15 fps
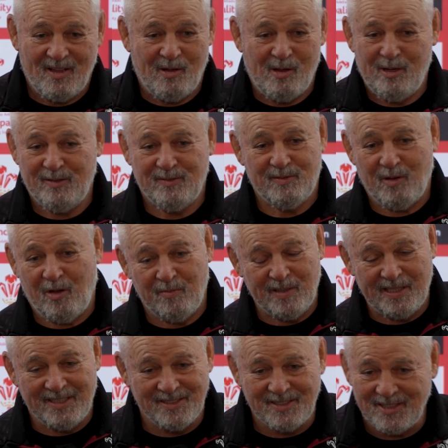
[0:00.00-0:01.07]
oh, I've
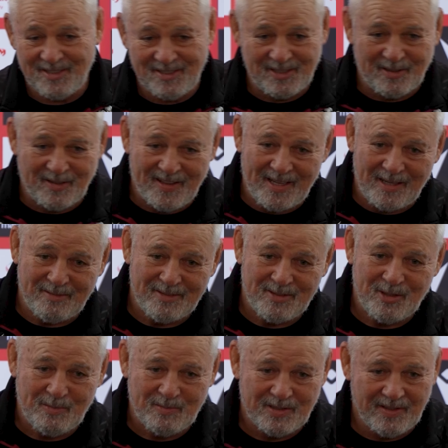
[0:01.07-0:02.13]
been consistent on that in
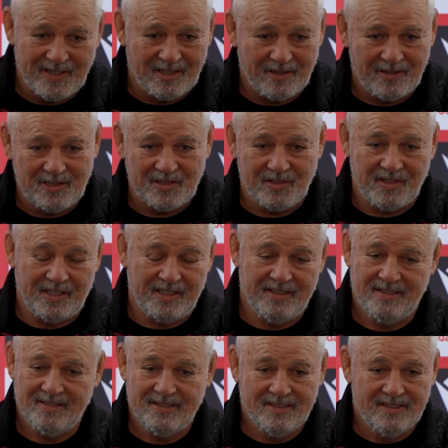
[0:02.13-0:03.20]
terms of that. I just
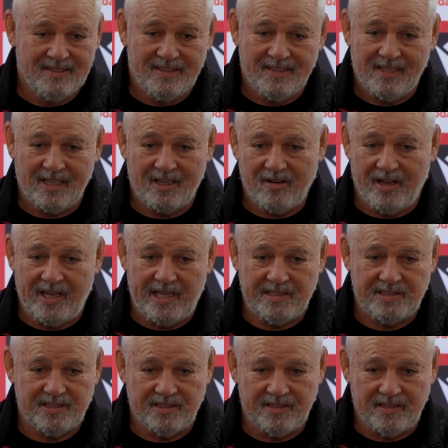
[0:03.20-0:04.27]
think it
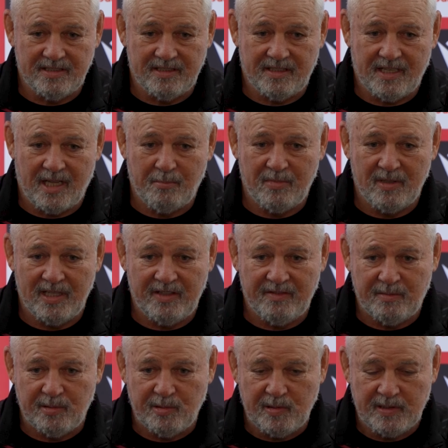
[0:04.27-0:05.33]
creates uh, an
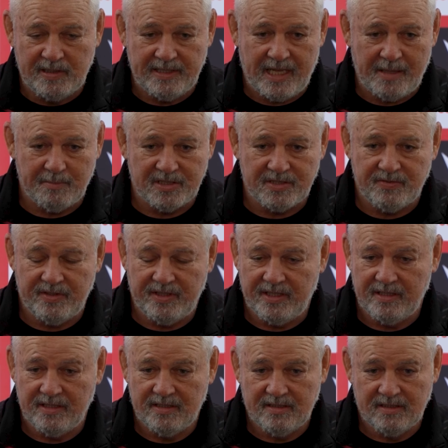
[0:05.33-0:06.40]
unbelievable
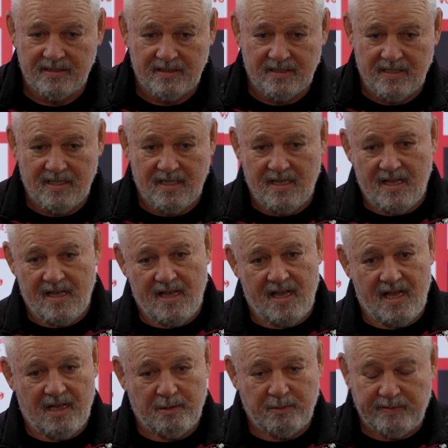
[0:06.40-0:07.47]
atmosphere.
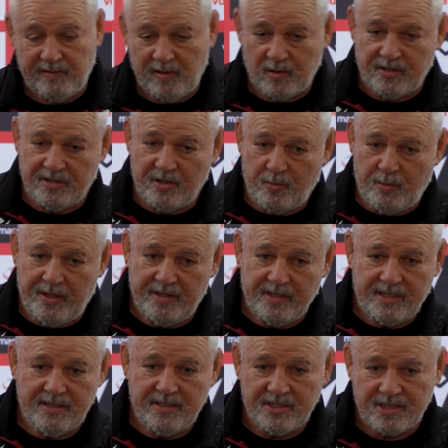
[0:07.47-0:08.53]
Uh, we've looked at the weather
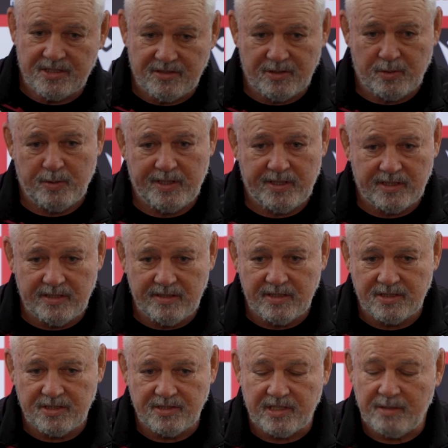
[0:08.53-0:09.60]
conditions. The weather
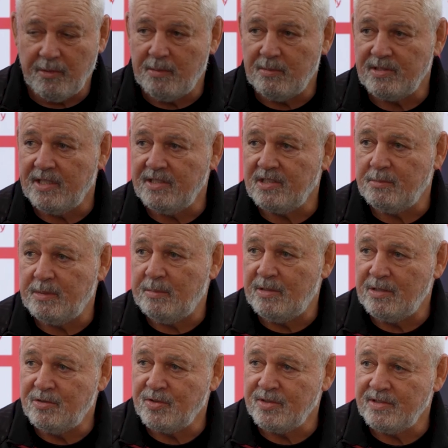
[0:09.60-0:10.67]
conditions at the moment say it's going to be
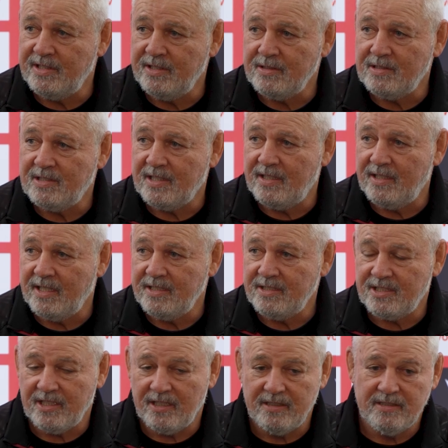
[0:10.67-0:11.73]
a bit drizzly on Saturday.
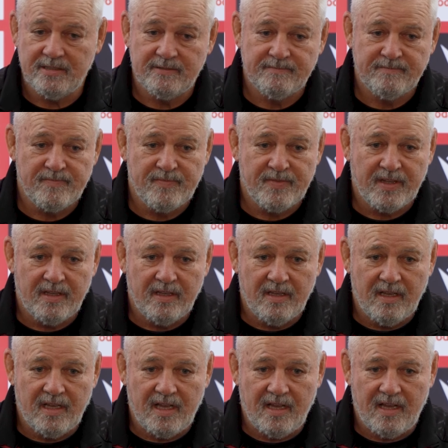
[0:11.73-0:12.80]
So,
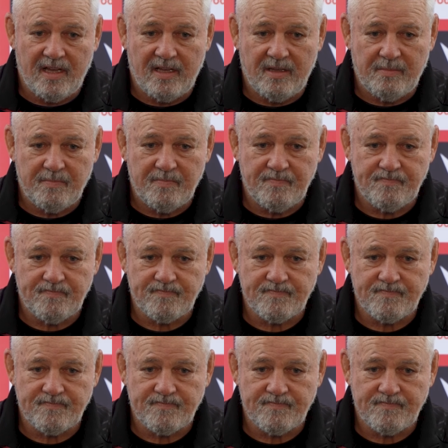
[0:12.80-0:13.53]
um,